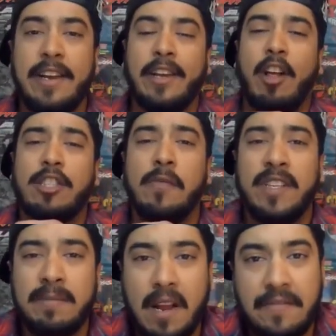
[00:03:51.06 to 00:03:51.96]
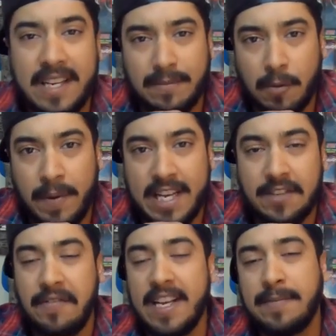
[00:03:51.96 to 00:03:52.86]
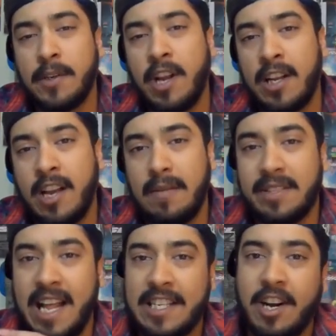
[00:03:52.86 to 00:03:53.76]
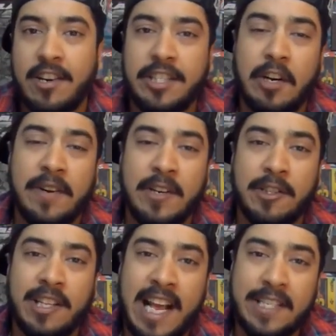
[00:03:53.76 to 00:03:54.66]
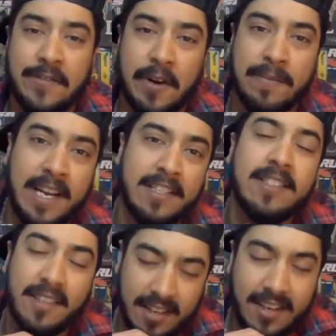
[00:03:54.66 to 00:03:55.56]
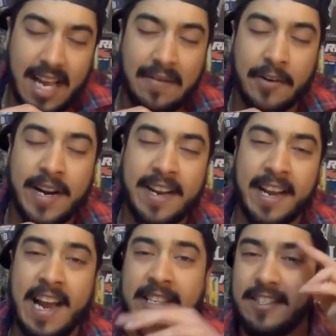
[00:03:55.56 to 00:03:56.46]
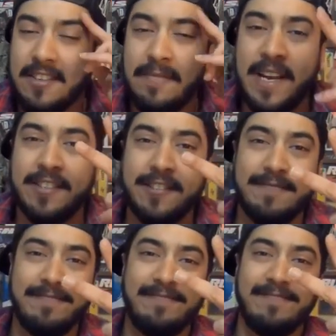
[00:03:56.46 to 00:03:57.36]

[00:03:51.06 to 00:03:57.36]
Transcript: And you can also visit my Facebook page, facebook.com/RC Overdose/ for updates. Have a great day guys. Peace.